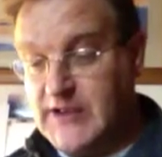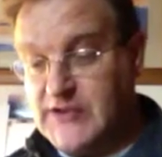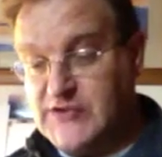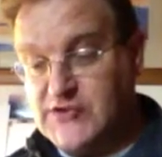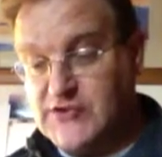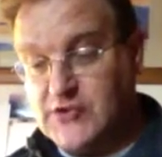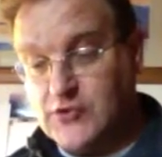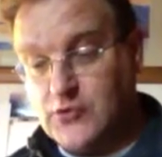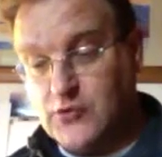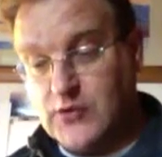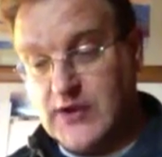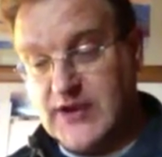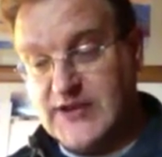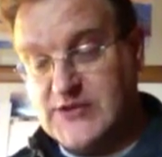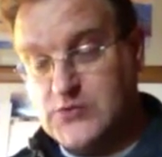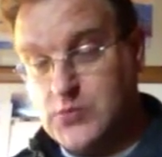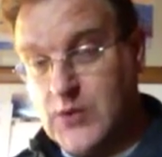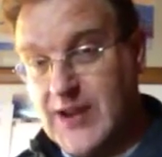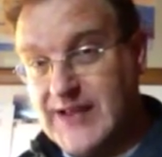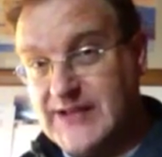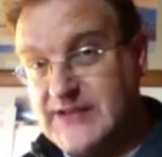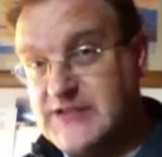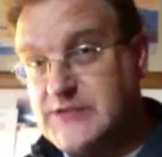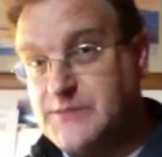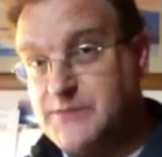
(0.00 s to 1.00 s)
So as
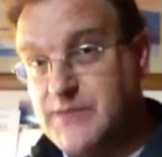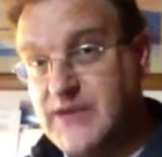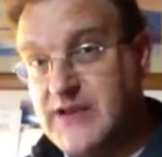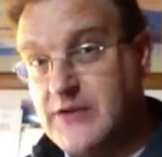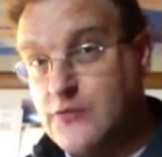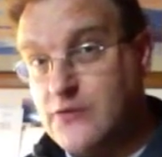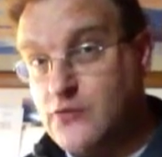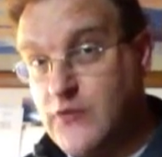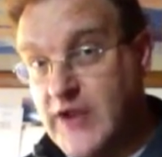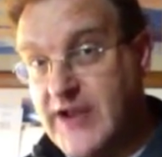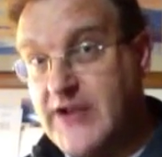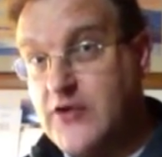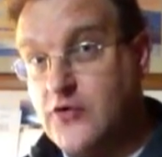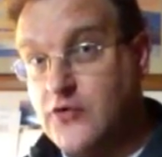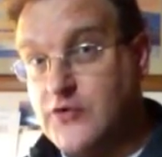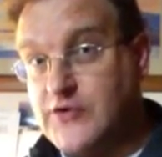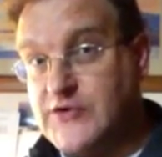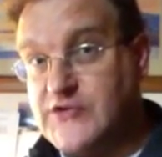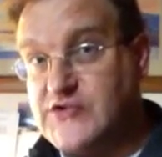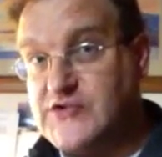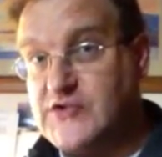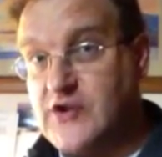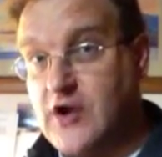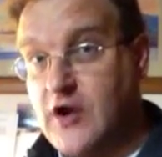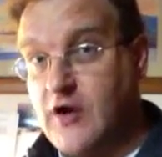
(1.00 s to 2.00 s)
well as being
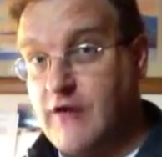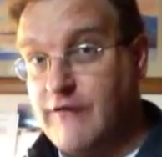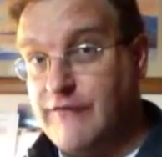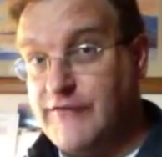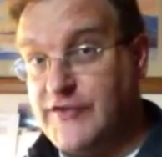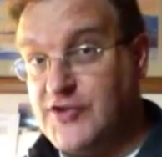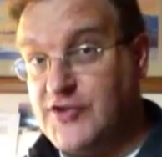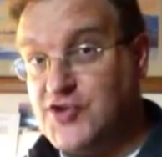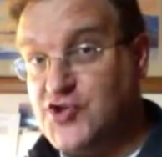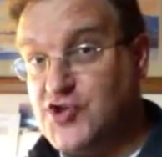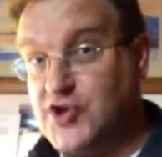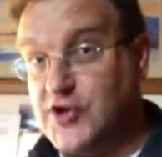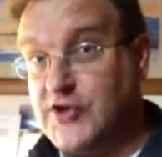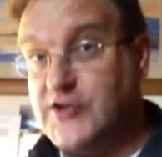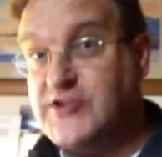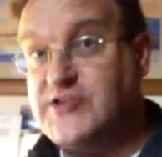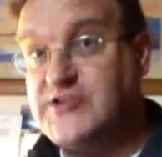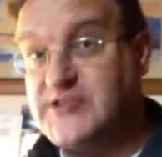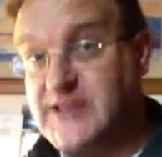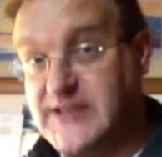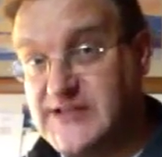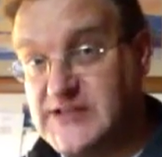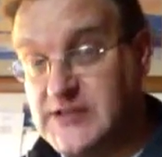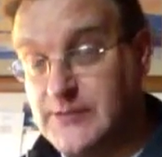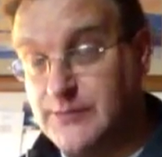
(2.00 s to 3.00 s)
records of the
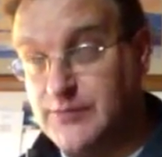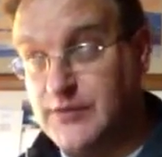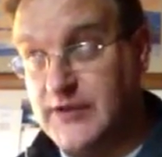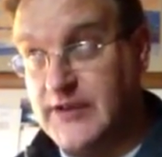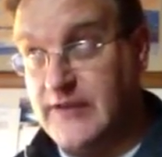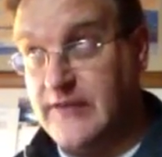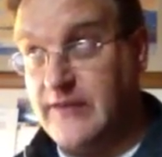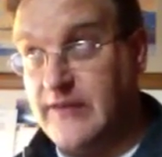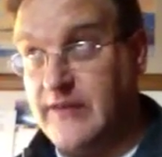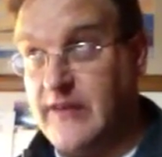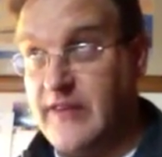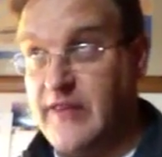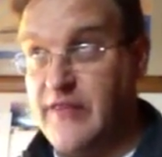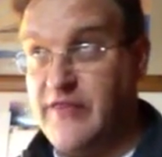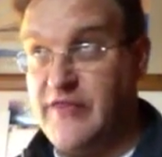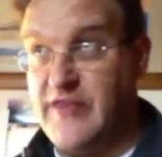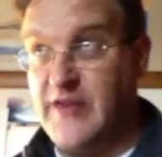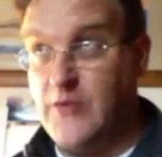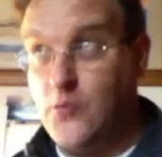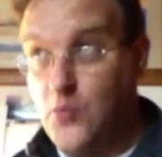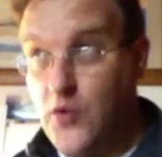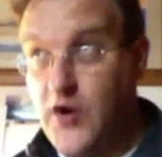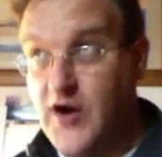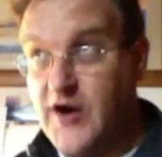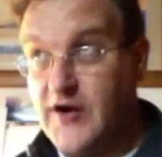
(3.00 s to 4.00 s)
church discipline,
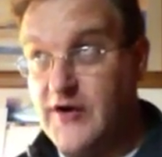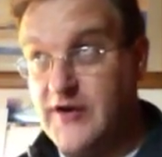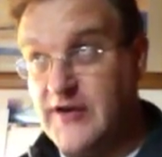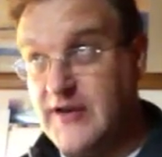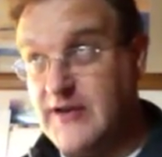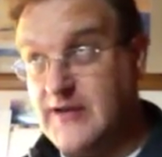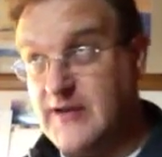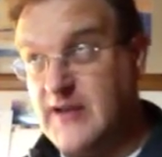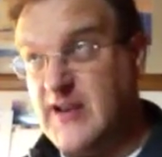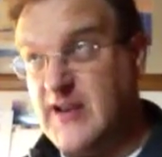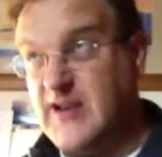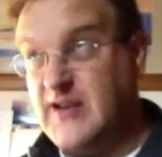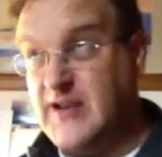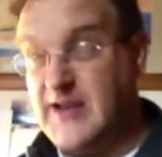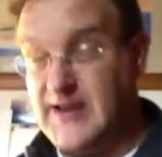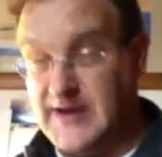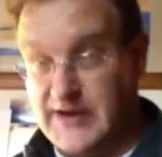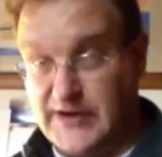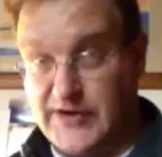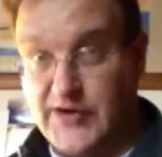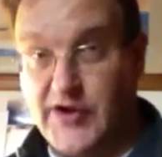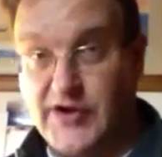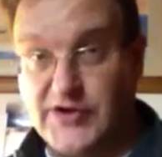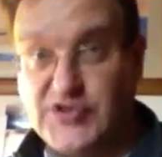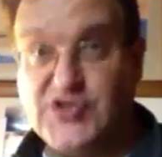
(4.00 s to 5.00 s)
they were, in
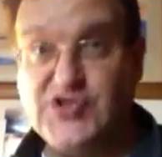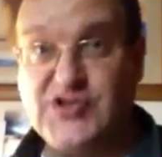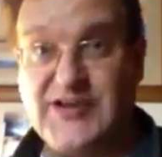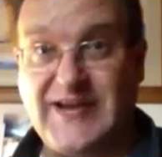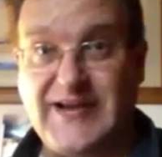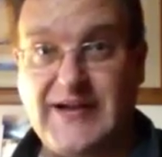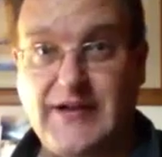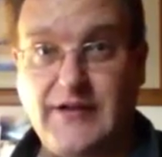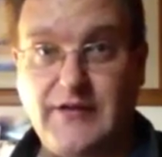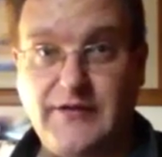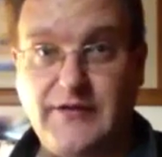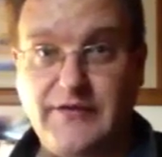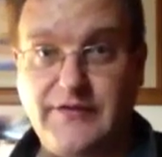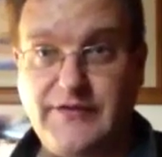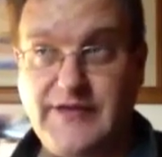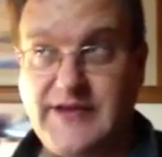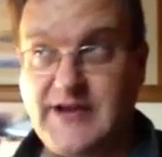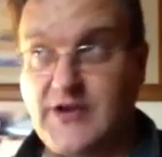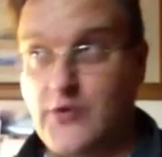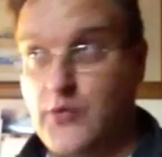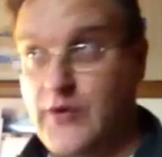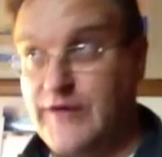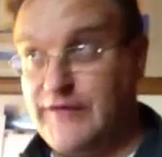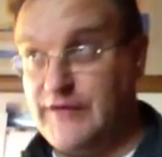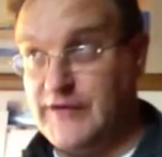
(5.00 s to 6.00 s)
a nutshell, the
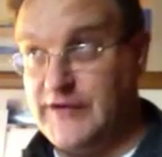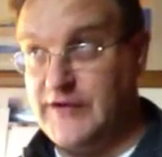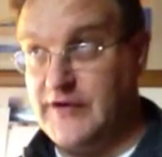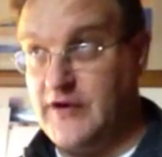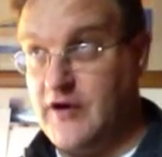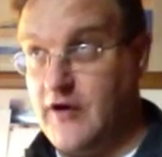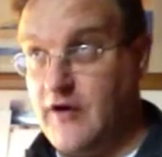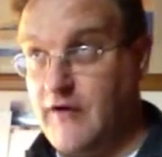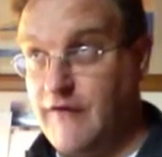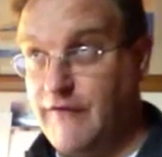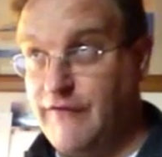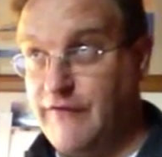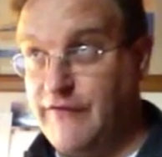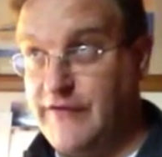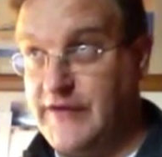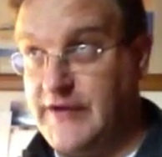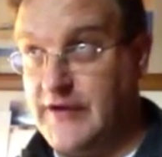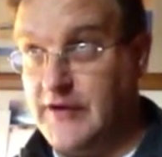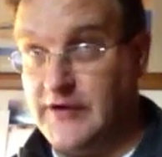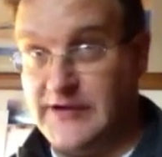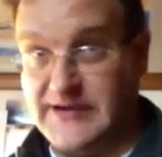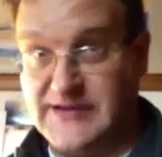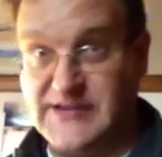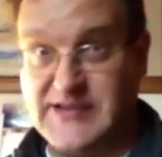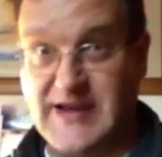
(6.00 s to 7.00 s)
equivalent of the
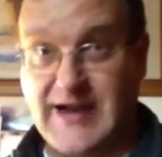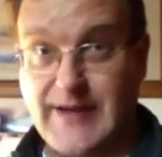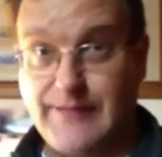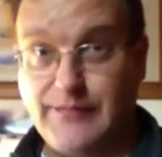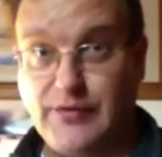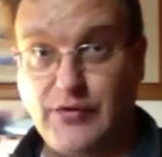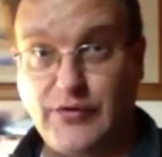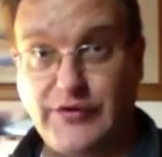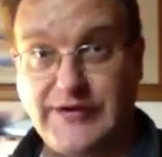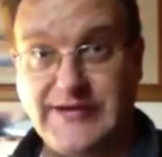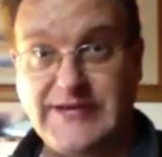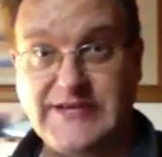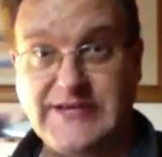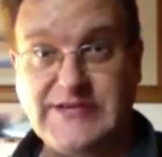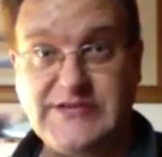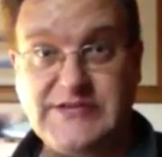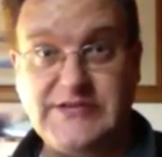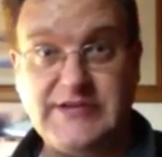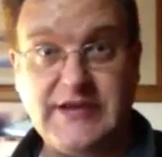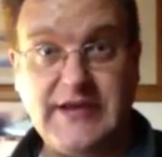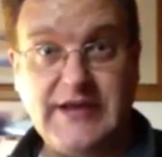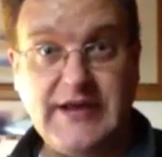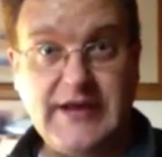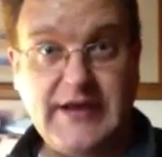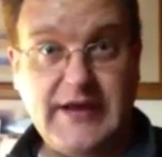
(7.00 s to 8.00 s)
early
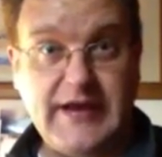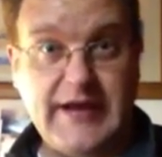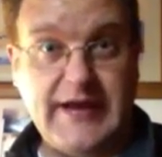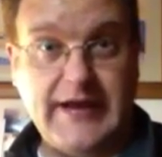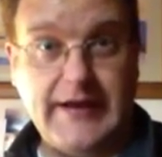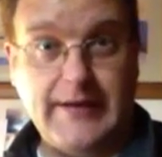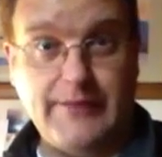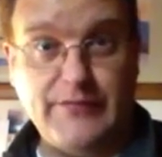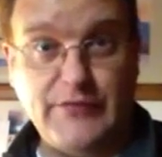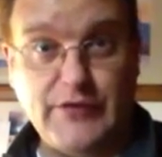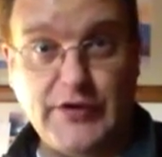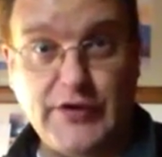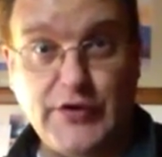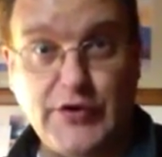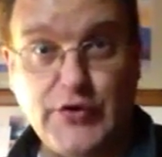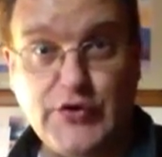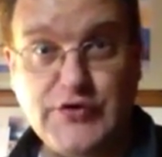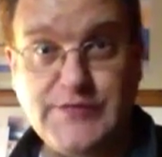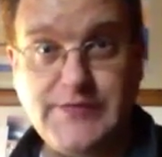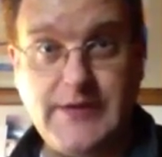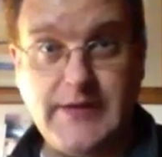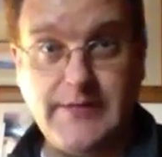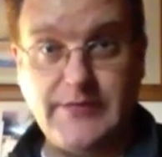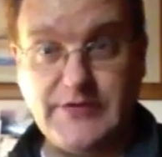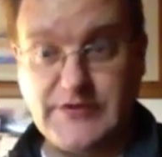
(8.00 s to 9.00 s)
tabloids, the
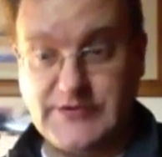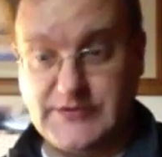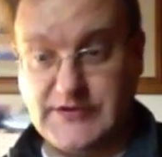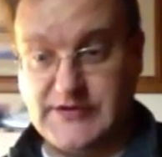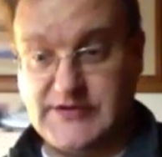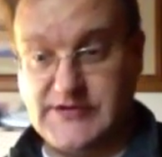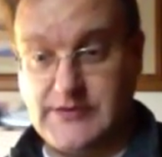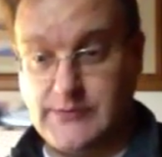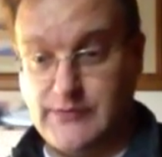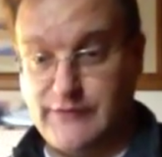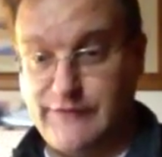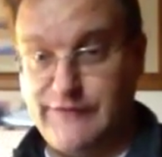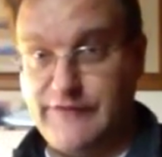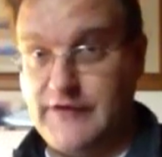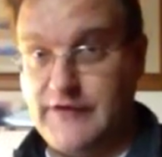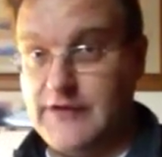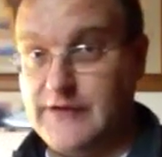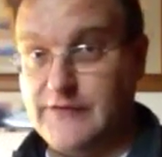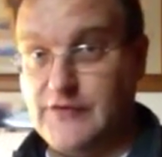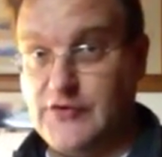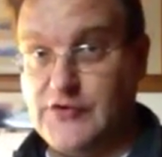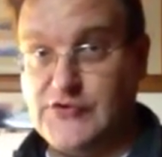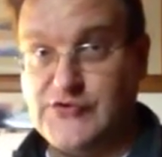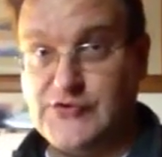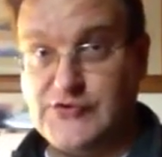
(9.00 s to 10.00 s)
newspapers, because they were full
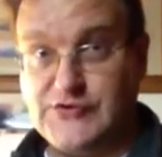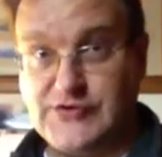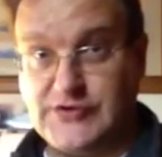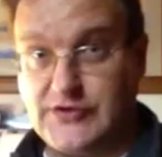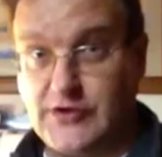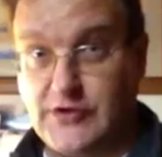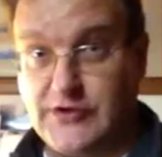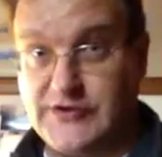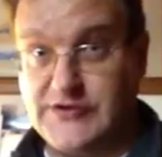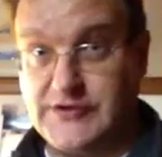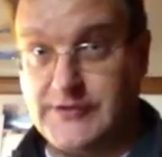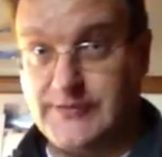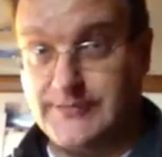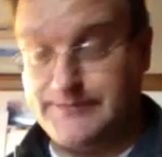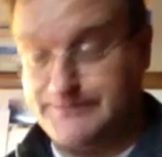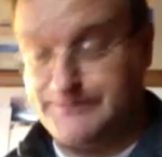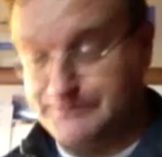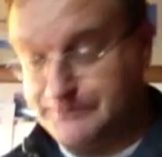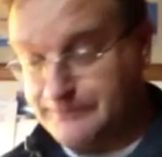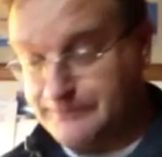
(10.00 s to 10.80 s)
of all sorts of gossip.